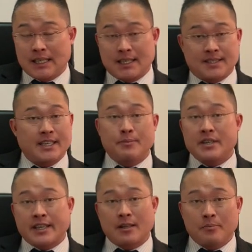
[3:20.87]
A
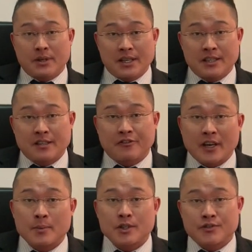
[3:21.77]
statement can be
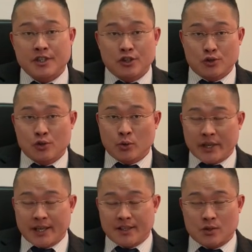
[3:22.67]
defamatory in two
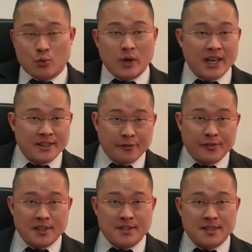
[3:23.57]
ways. One, the
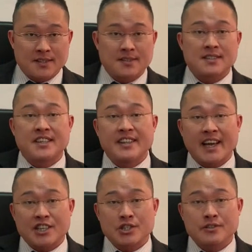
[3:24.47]
first is the
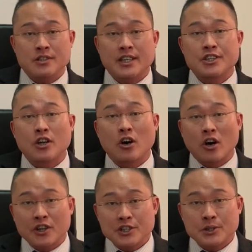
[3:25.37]
natural and
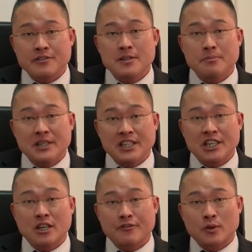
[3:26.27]
ordinary
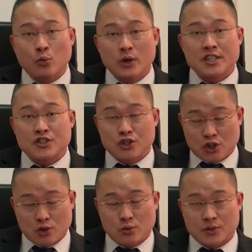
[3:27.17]
meaning of the words
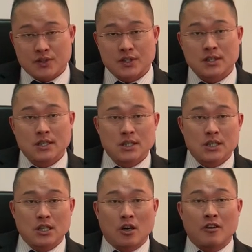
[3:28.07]
used,
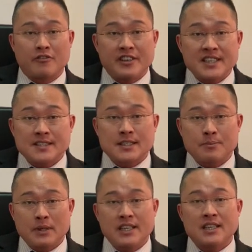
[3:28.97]
or
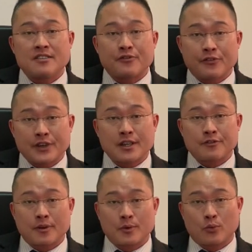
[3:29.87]
reasonably inferred
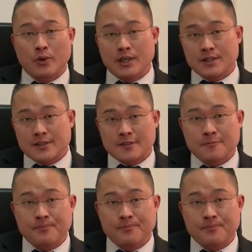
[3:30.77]
from the words.